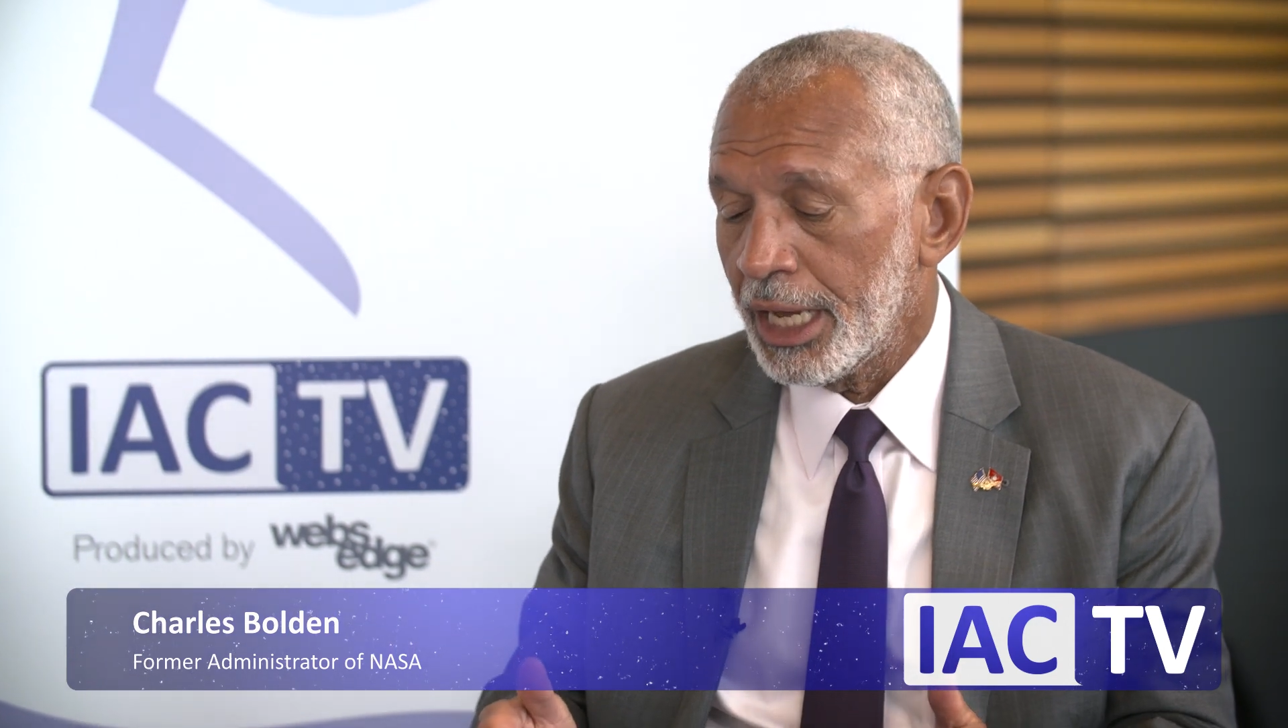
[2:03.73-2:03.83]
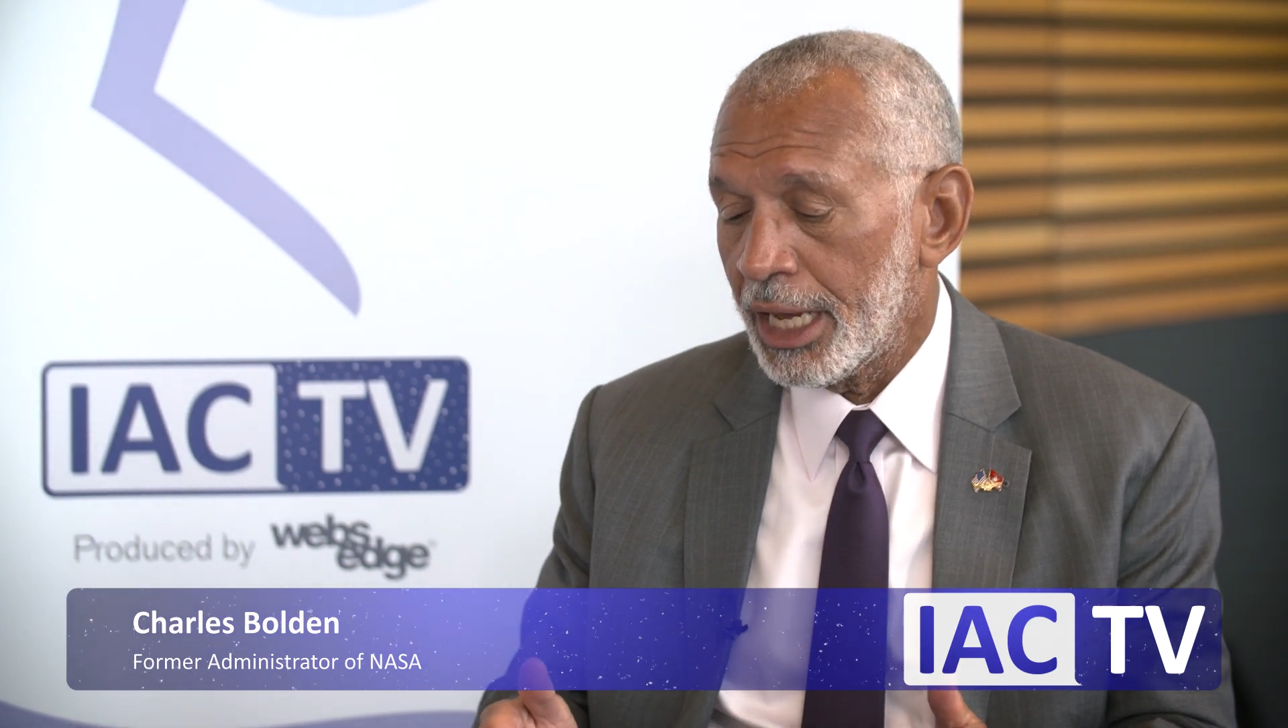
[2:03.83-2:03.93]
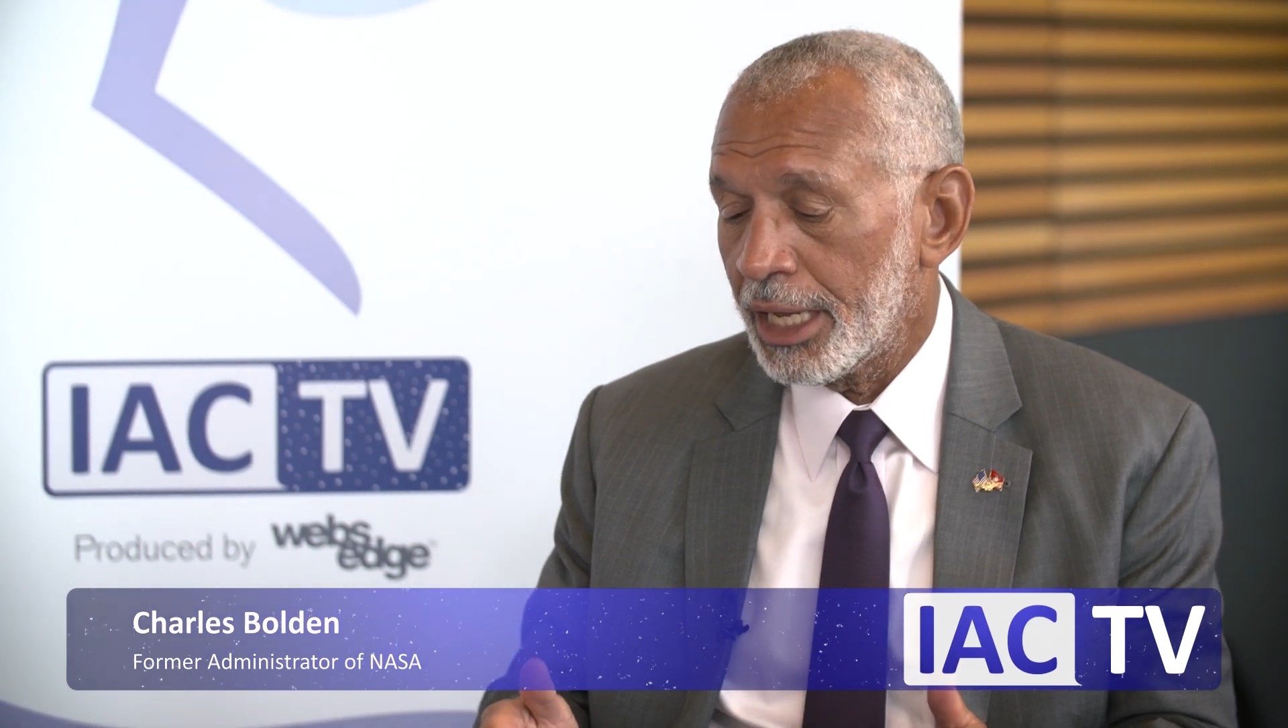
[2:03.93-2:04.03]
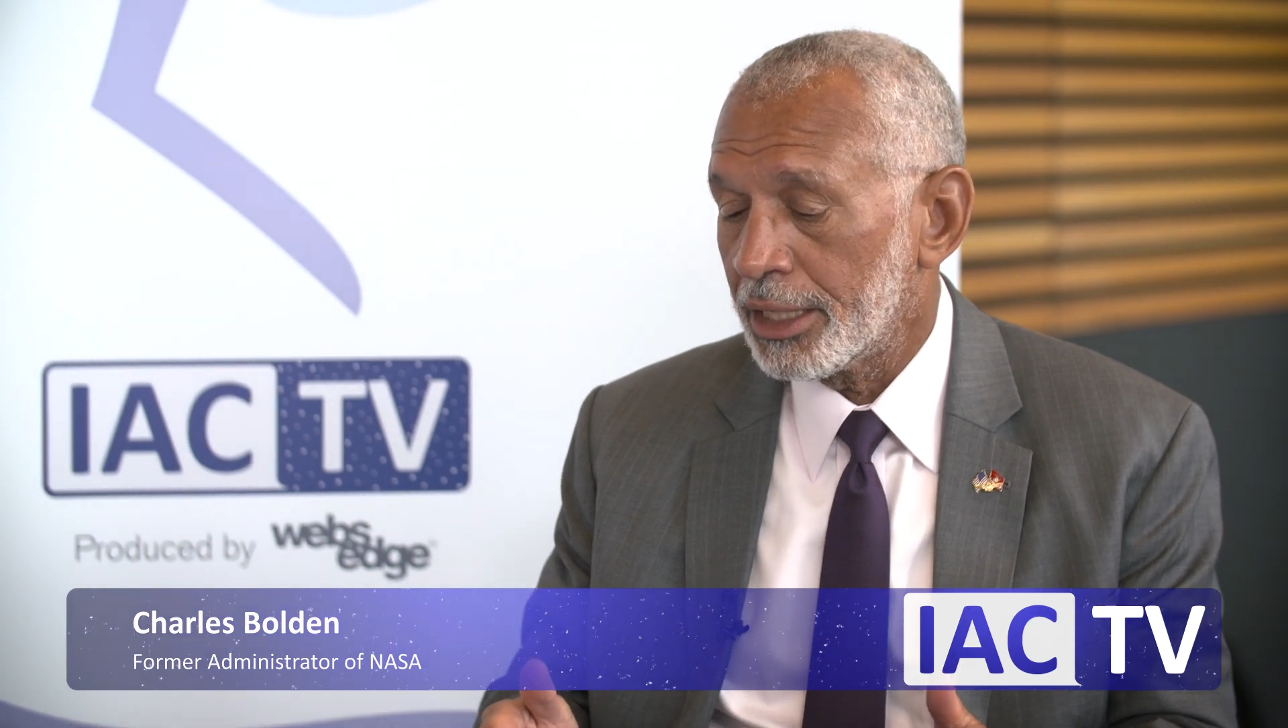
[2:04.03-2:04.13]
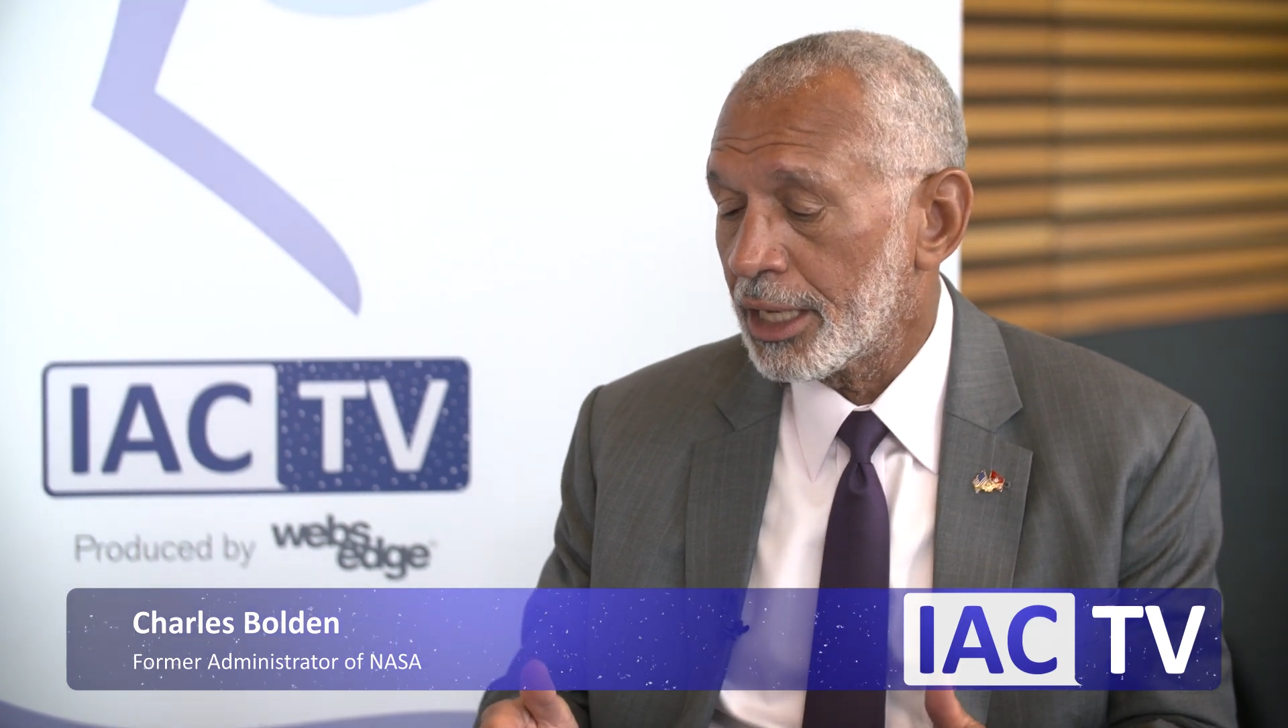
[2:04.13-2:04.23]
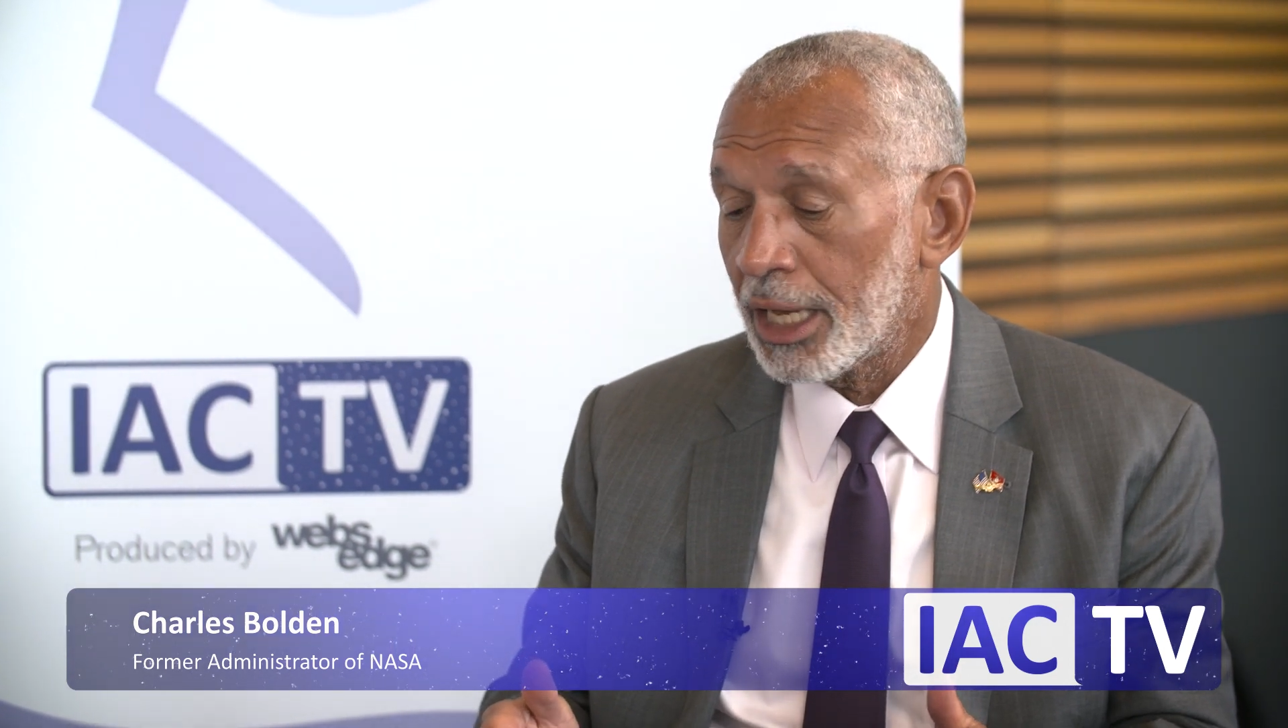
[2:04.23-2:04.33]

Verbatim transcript: and